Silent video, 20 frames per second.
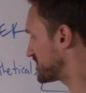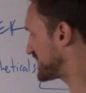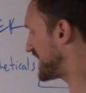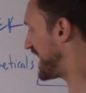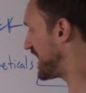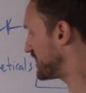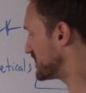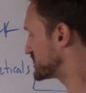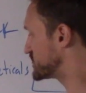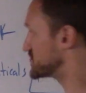
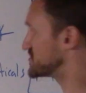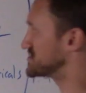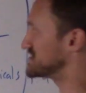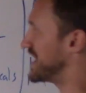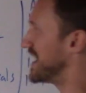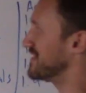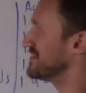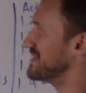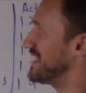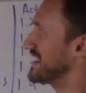calories, which is
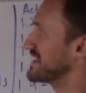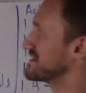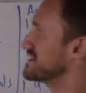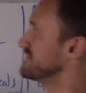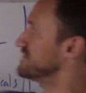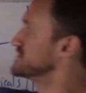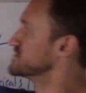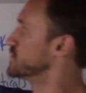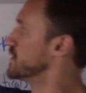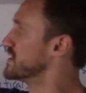unlikely
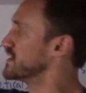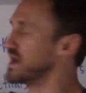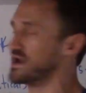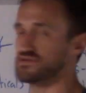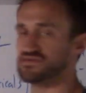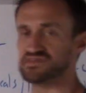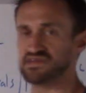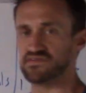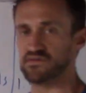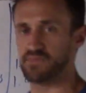if he's weighing
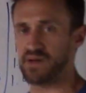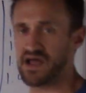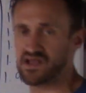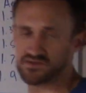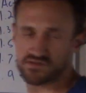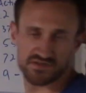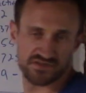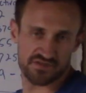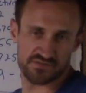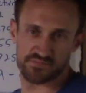170 pounds,
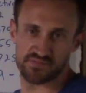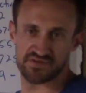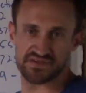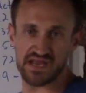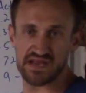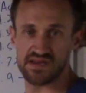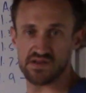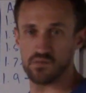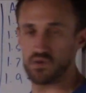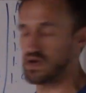so let's just
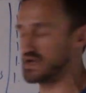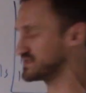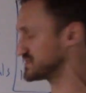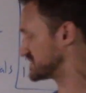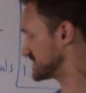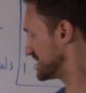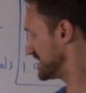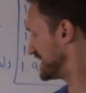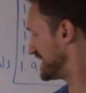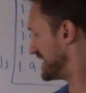pretend he
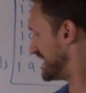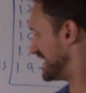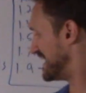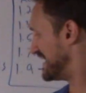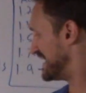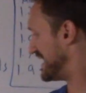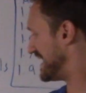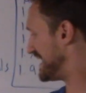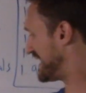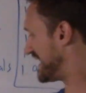was,
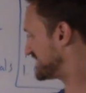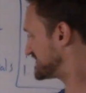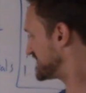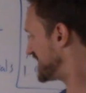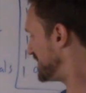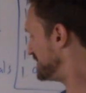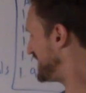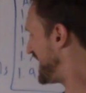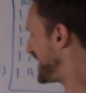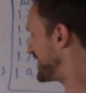and I tell
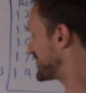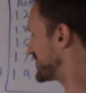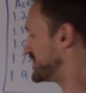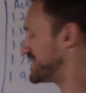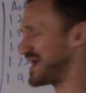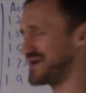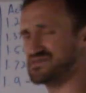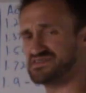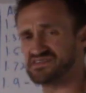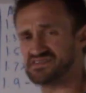him now to go
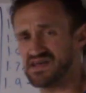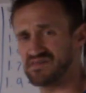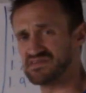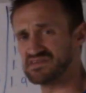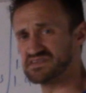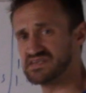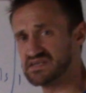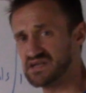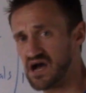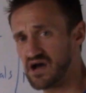down to
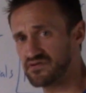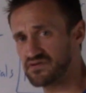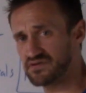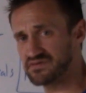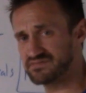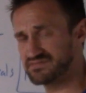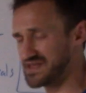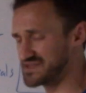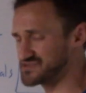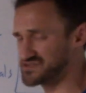1,700,
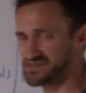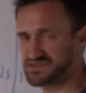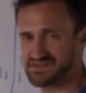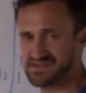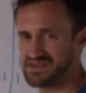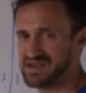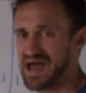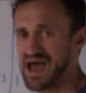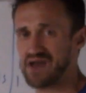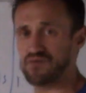that's just
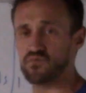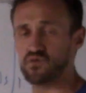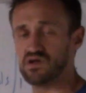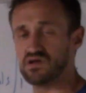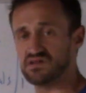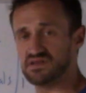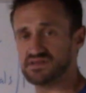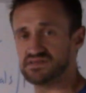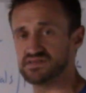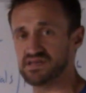not
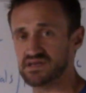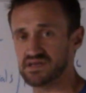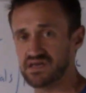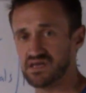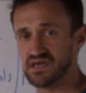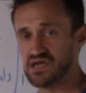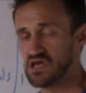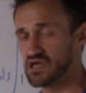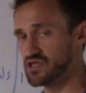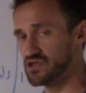realistic.
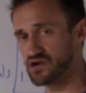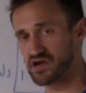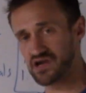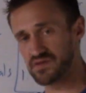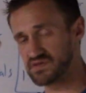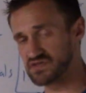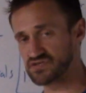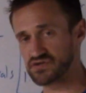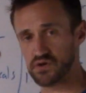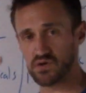You're gonna
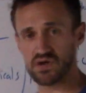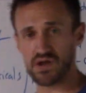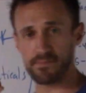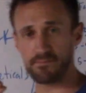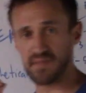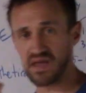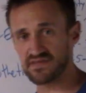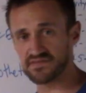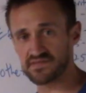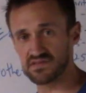be screwed up
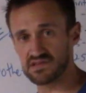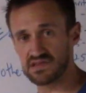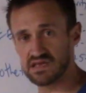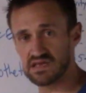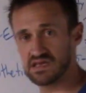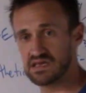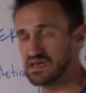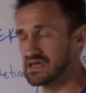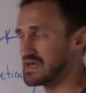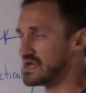
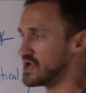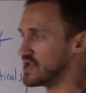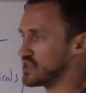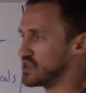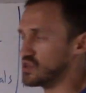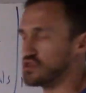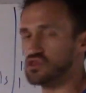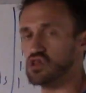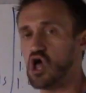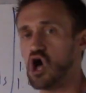mentally.
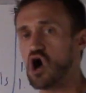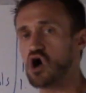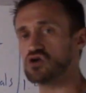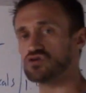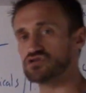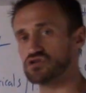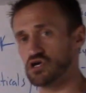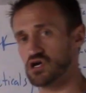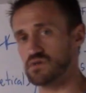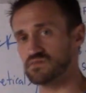
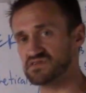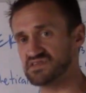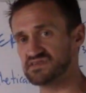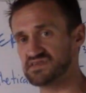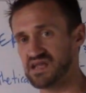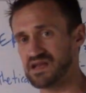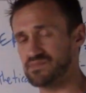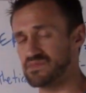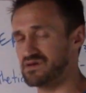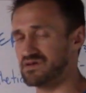Long-term
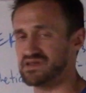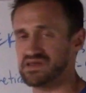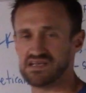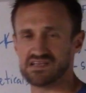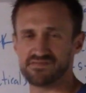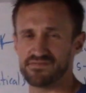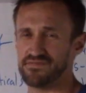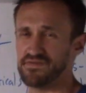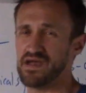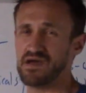sustainability
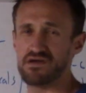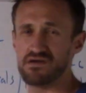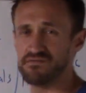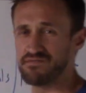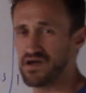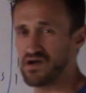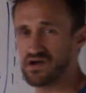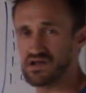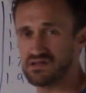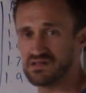is very,
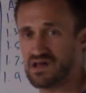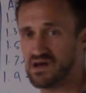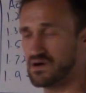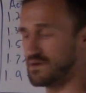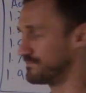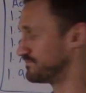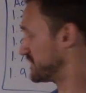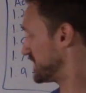very low.